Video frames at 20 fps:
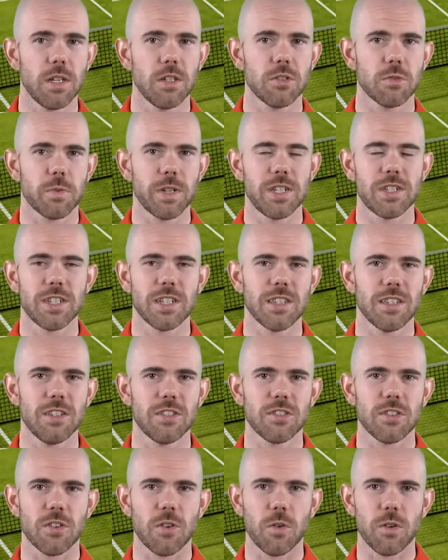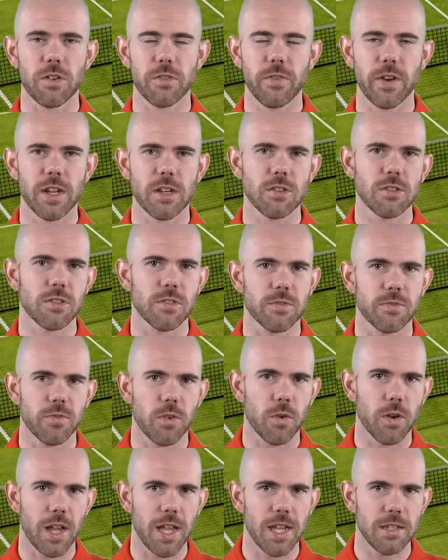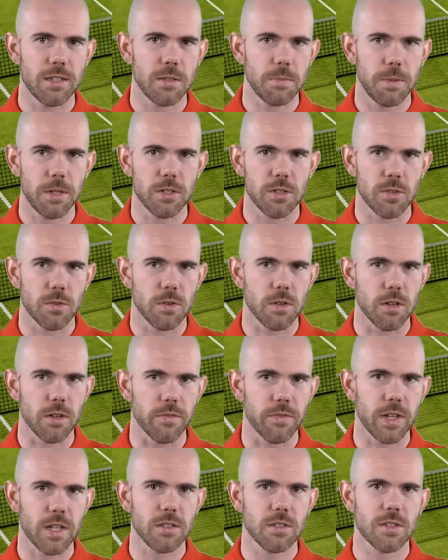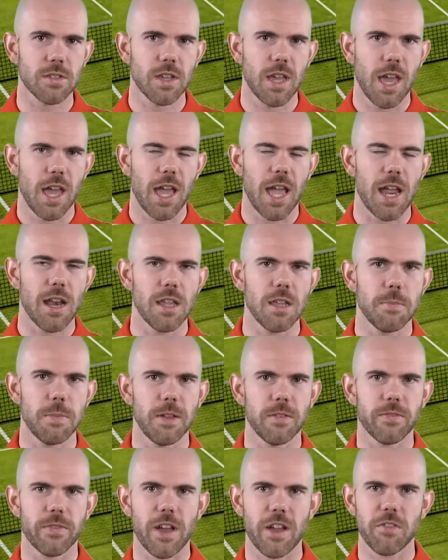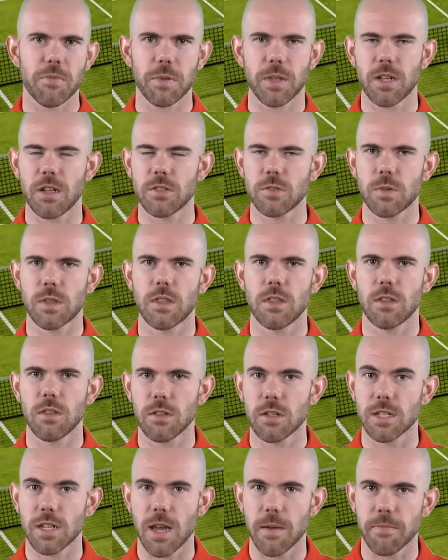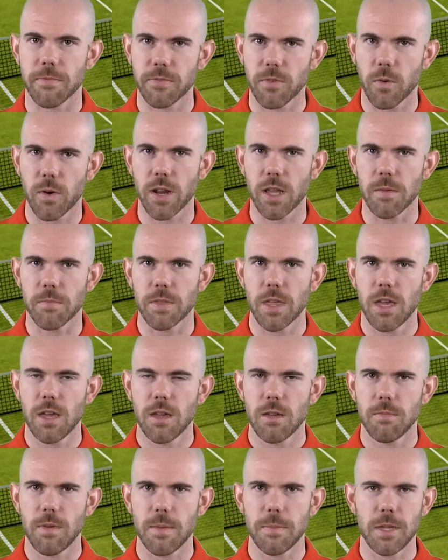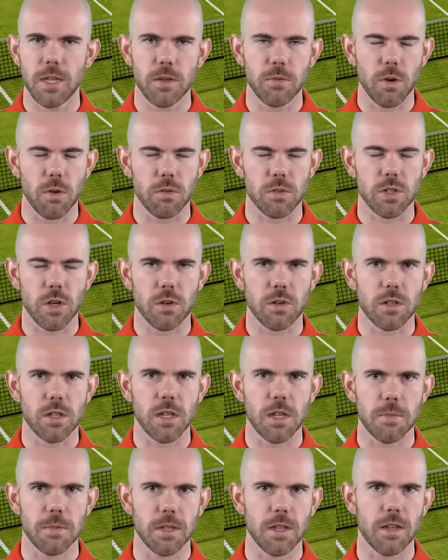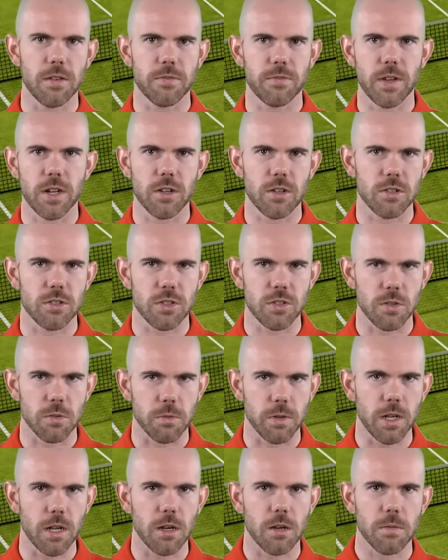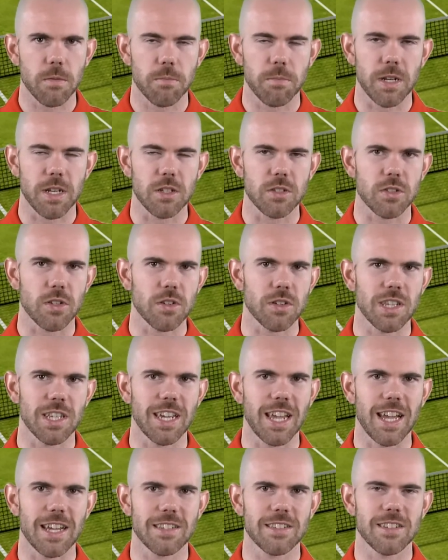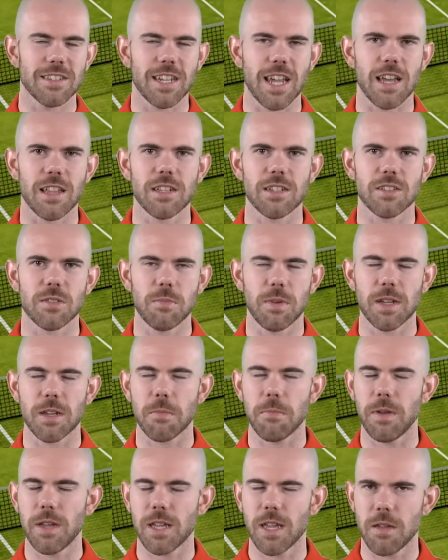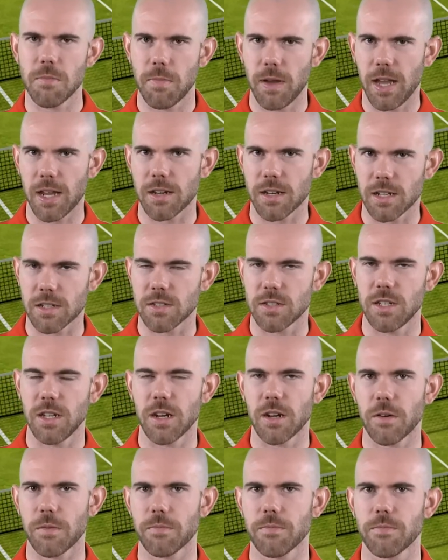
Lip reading: he's reached at least the quarterfinals of 4 ATP Tour events, and he beat 5 players within the top 40. Maybe he won't totally emulate Federer's career, but he certainly has the talent to make a big impact next year.